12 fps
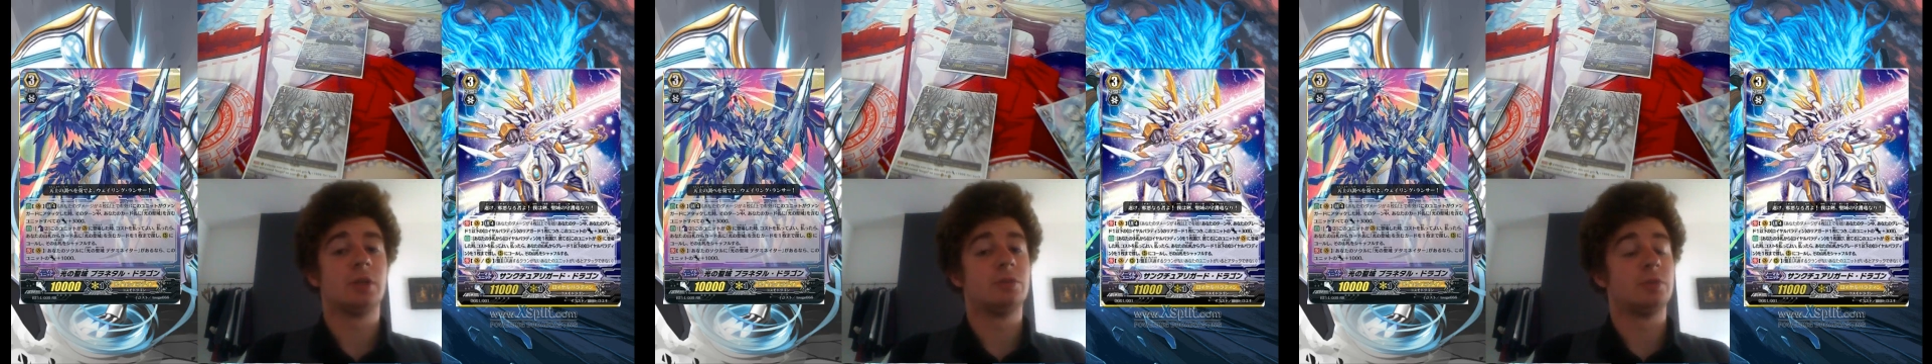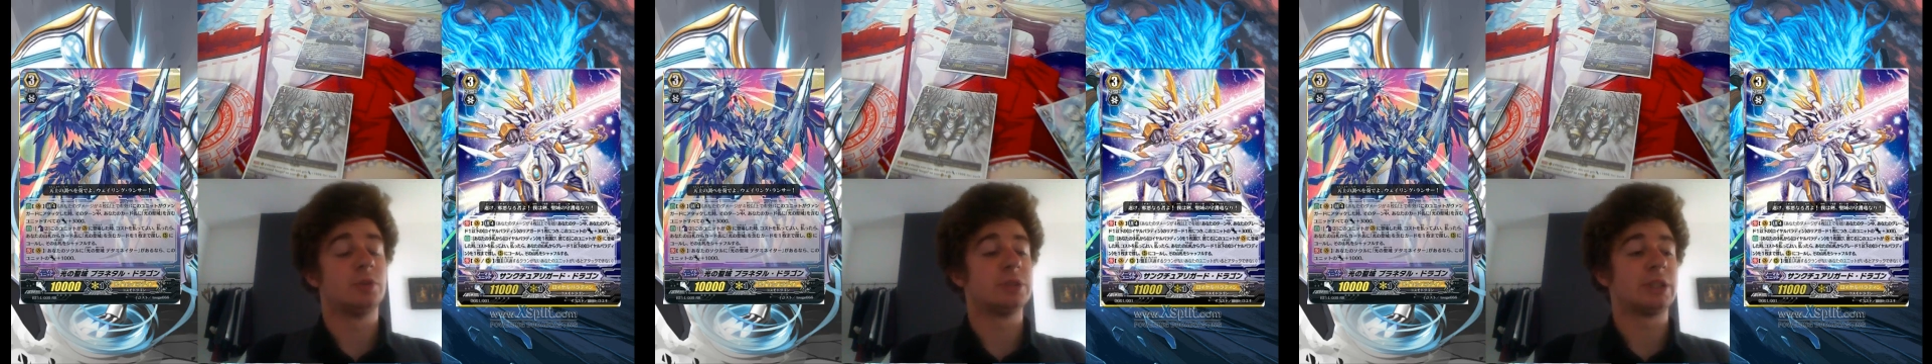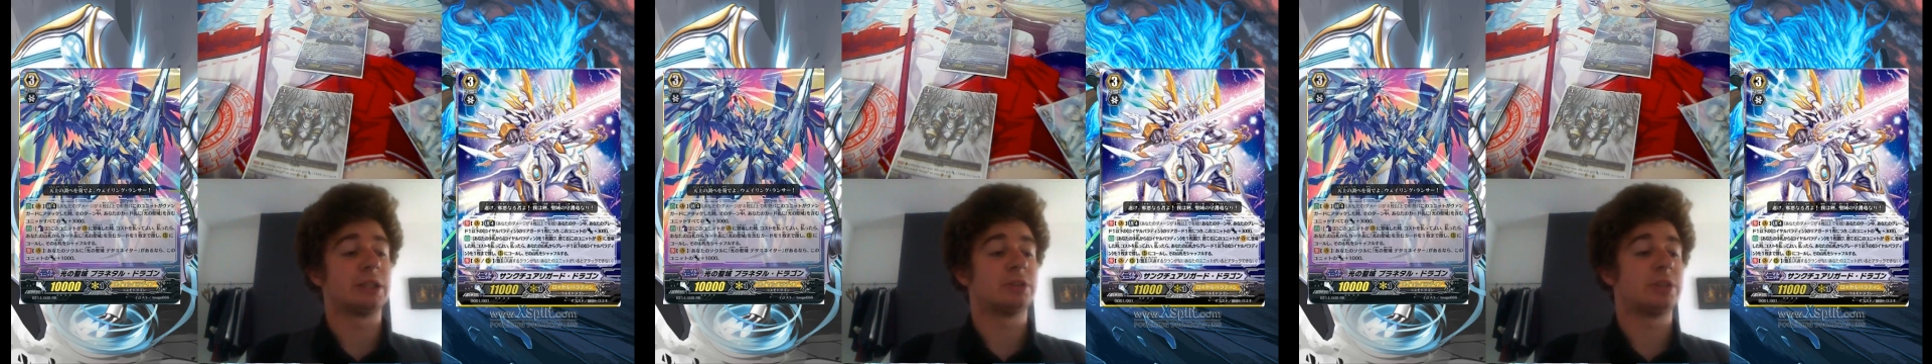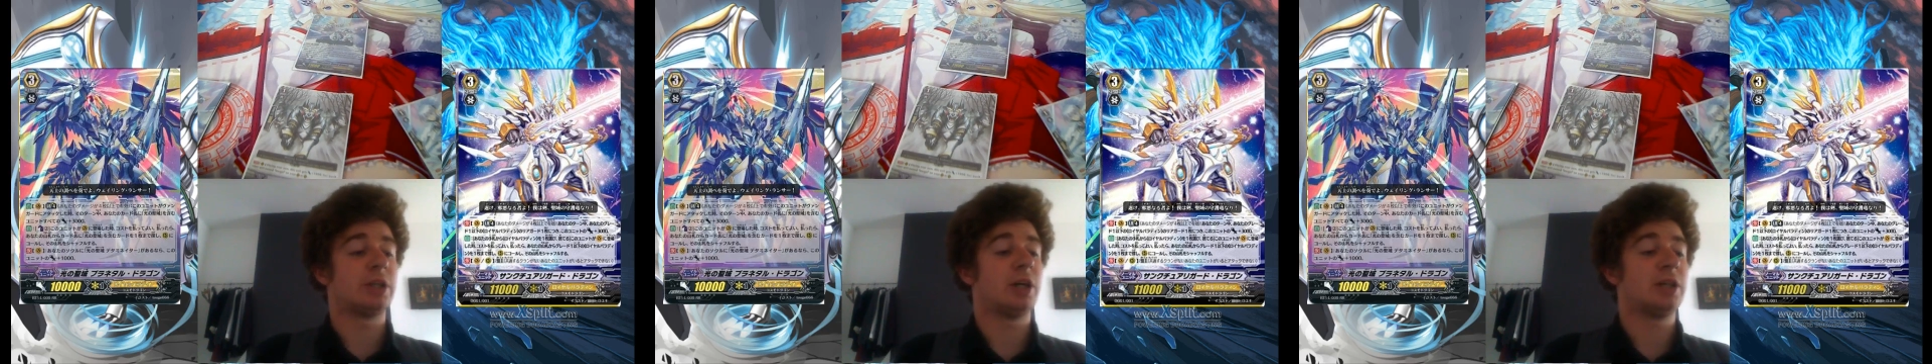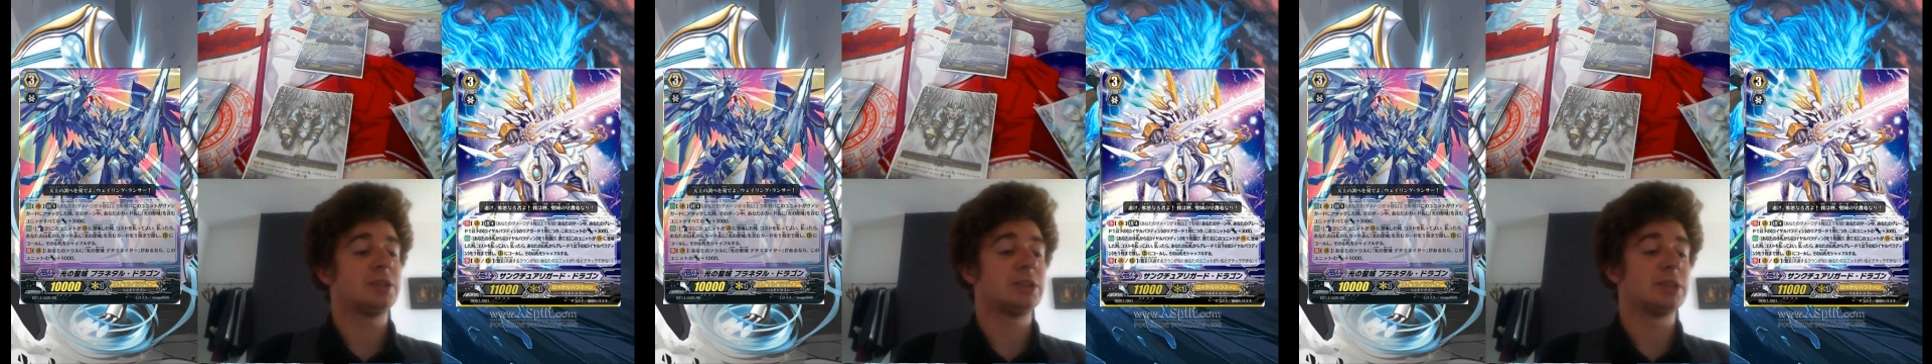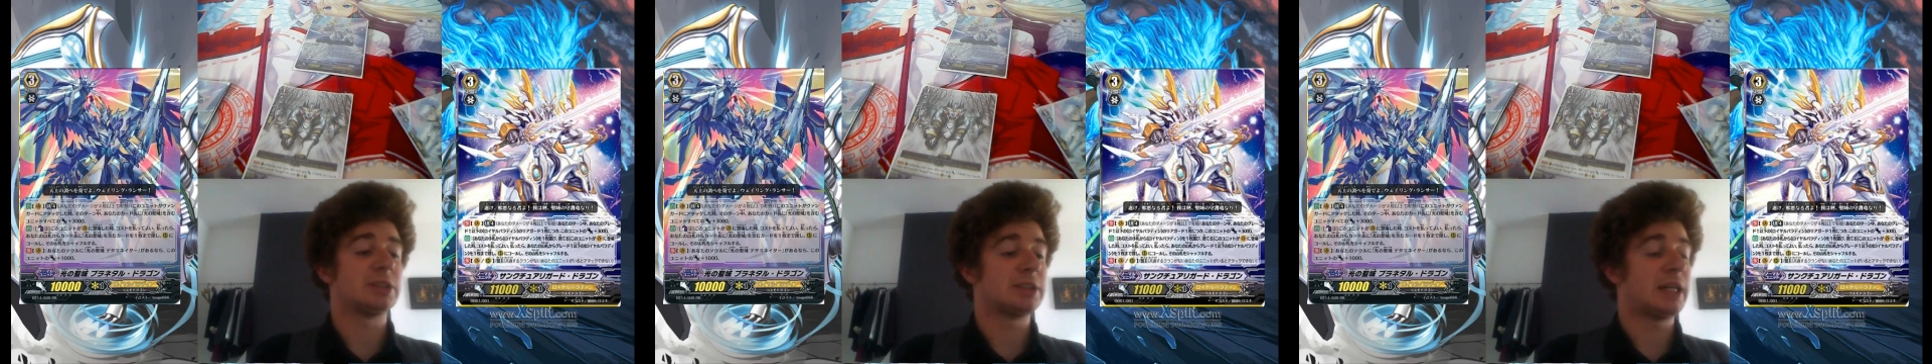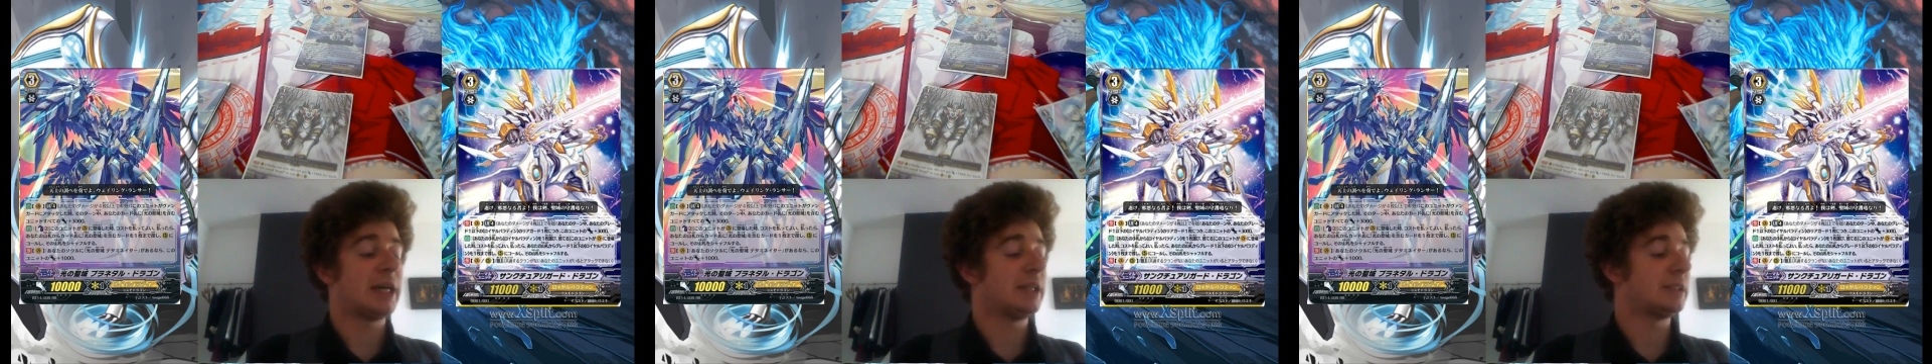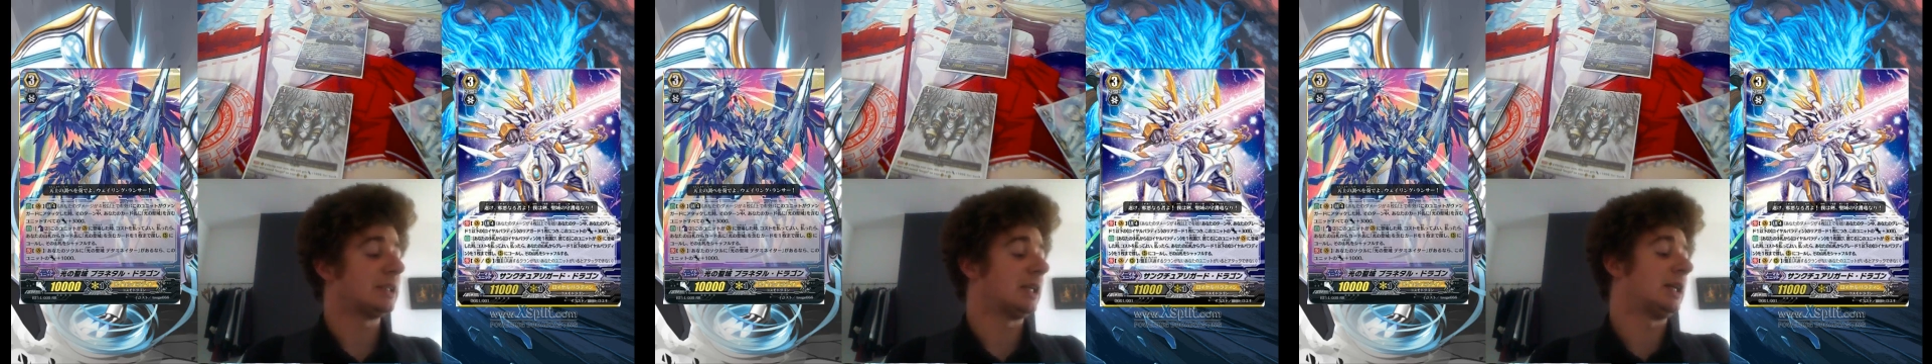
4 Sanctuary Guards instead,